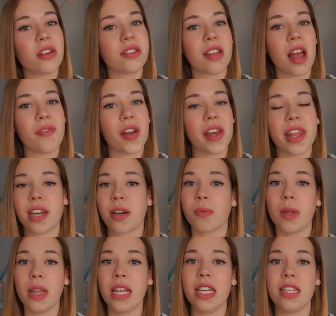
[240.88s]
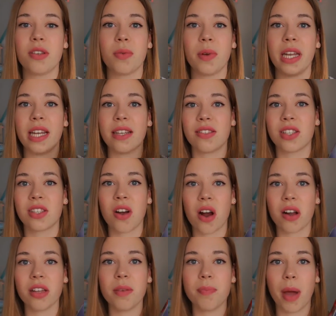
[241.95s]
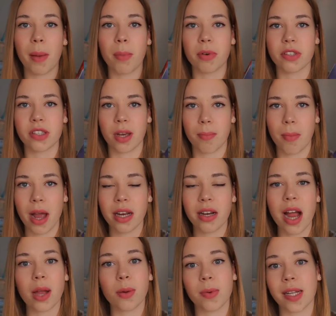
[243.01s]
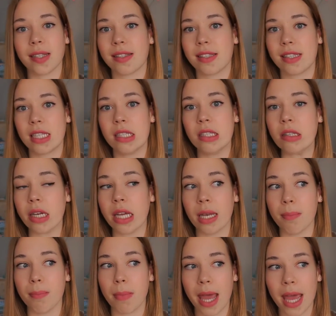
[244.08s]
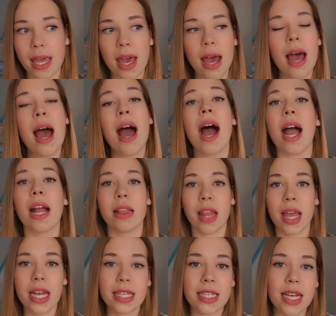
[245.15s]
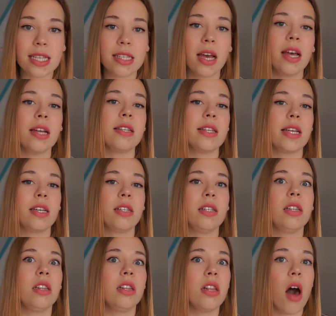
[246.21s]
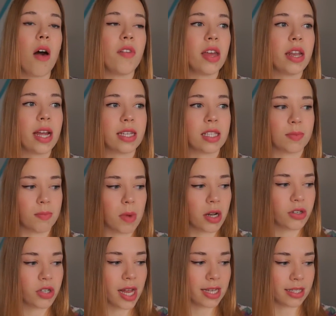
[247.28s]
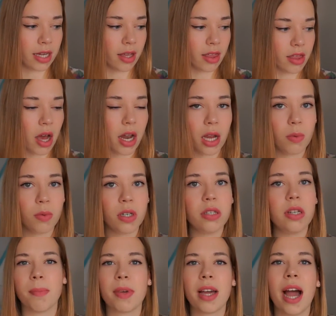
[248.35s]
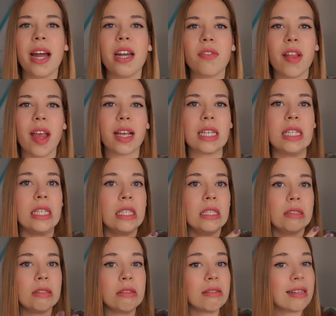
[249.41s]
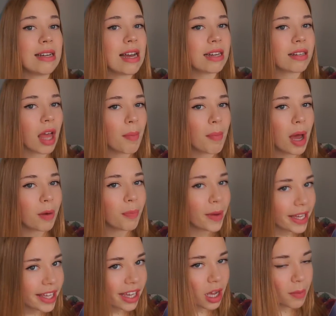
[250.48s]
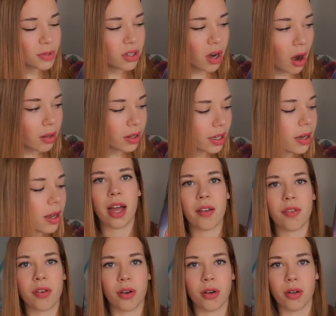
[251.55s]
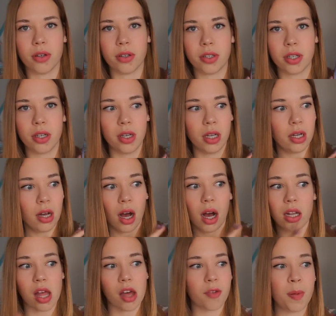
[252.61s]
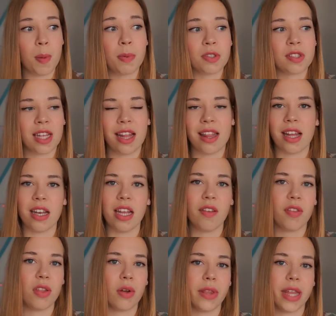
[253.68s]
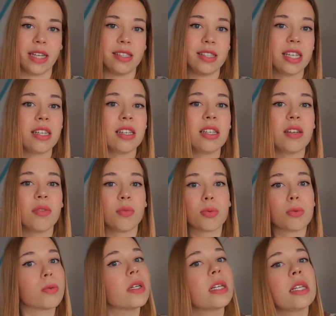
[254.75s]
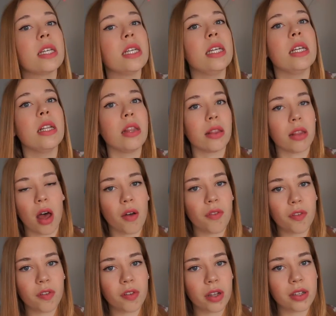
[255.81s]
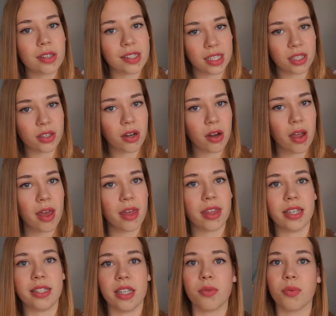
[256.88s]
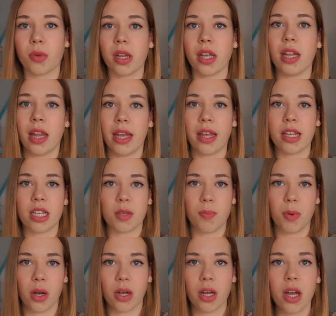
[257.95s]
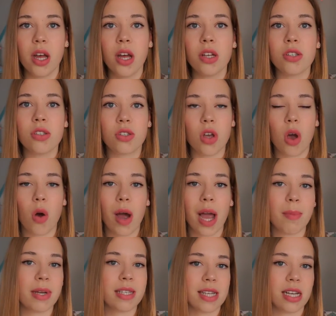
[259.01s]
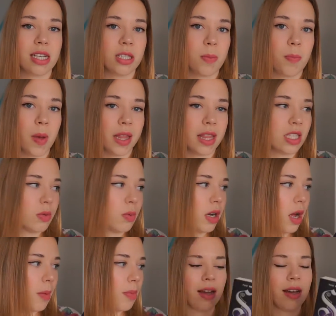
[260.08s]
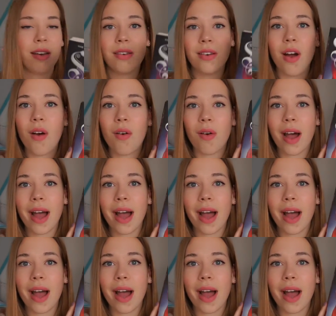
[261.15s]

sci-fi that I really need to read is Scarlet by Marissa Meyer. I read Cinder in May. I liked it, didn't love it as much as I thought I would. I'm kind of like, about picking up Scarlet. I've heard a lot of people say that even though they didn't really love Cinder, they did really like this book. So I'm excited to pick this one up. I don't know,